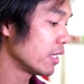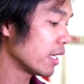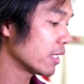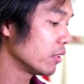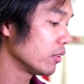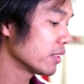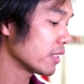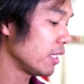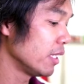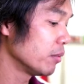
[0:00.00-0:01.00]
I can only
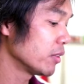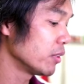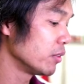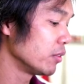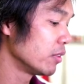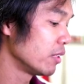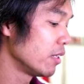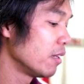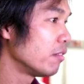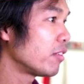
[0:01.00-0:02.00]
sell up to
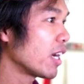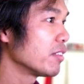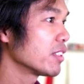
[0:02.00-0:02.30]
five